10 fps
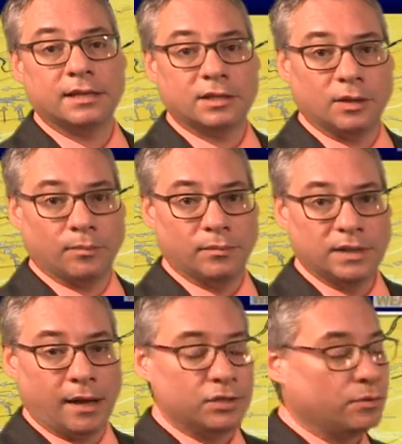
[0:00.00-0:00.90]
system
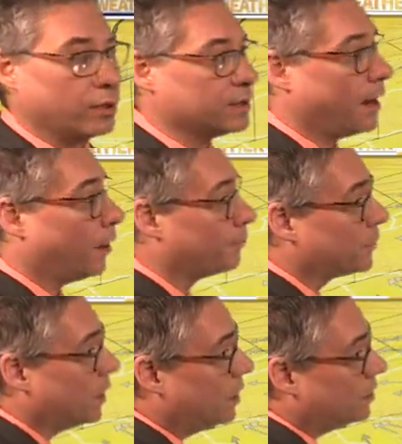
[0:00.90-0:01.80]
down to our south.
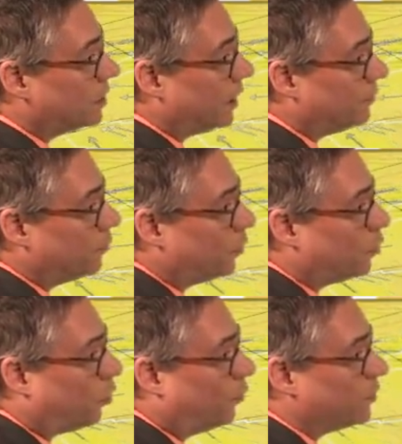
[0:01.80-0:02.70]
Tonight, we'll
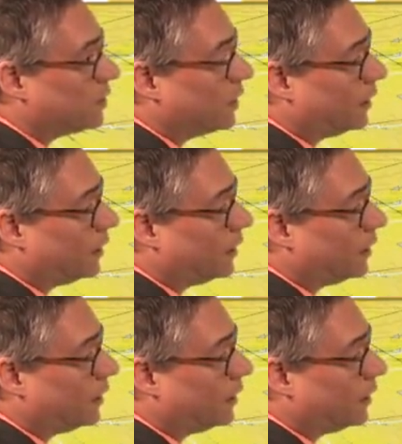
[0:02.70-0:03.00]
call it mostly